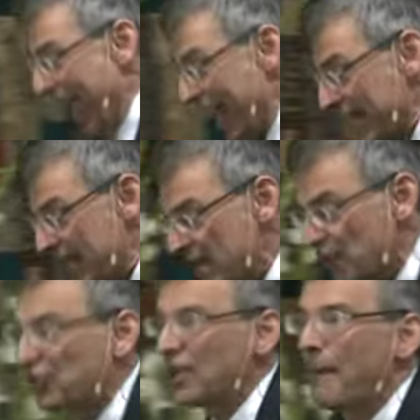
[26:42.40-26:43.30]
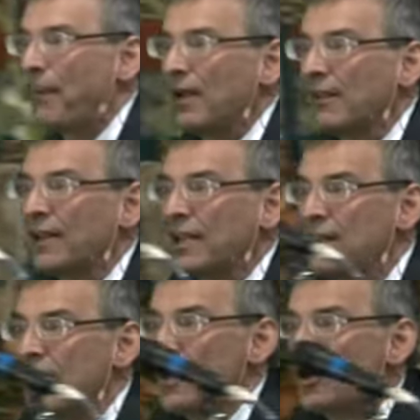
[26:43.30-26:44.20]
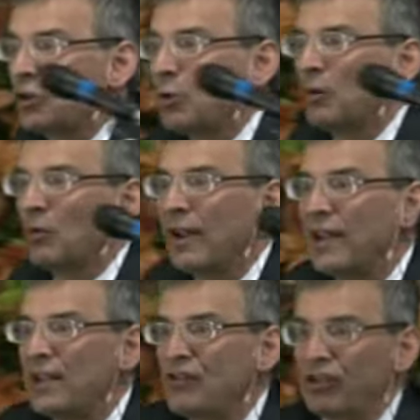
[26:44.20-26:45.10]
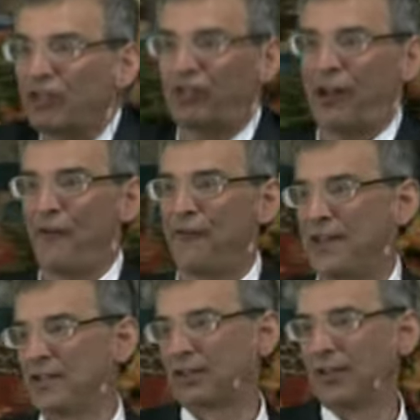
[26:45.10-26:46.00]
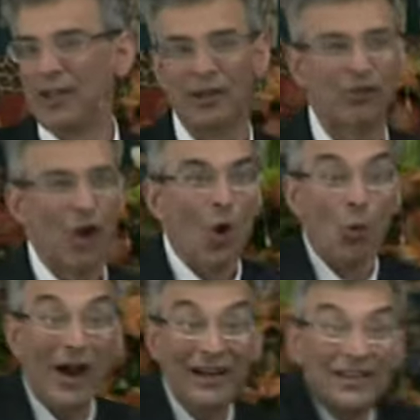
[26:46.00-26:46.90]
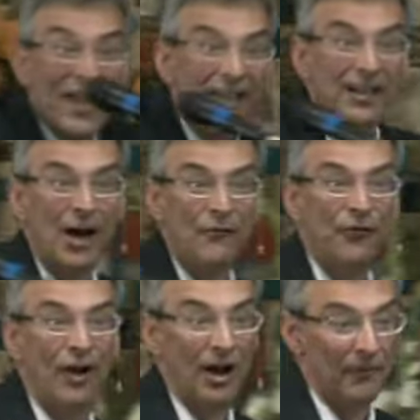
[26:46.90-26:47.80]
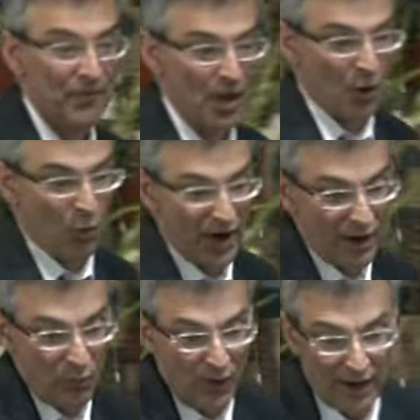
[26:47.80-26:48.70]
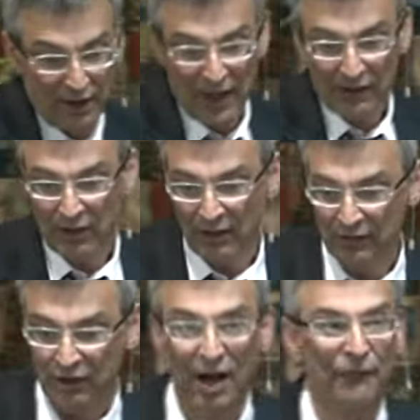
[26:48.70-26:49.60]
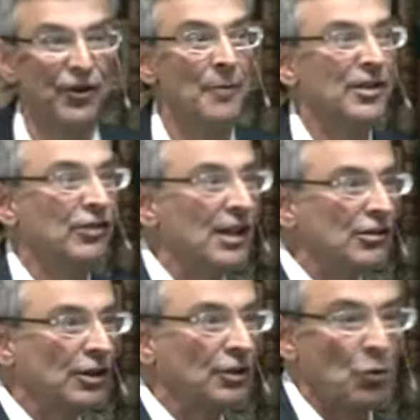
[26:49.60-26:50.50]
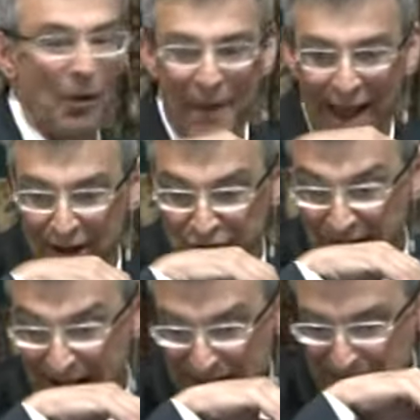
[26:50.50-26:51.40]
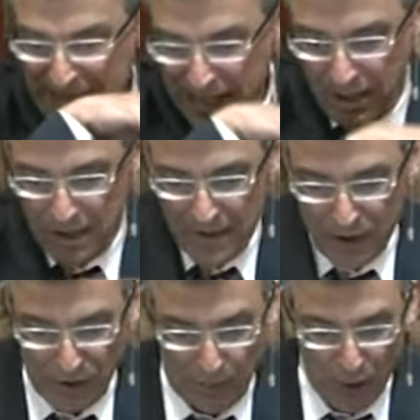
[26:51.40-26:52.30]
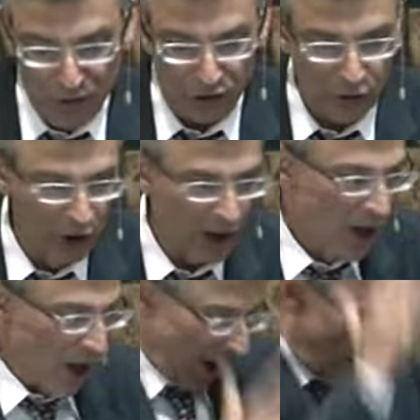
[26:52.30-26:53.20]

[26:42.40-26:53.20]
had in it the ability to arrange itself into this, where did that come from? Where it's come from? It's easier to imagine, I think. Suppose you took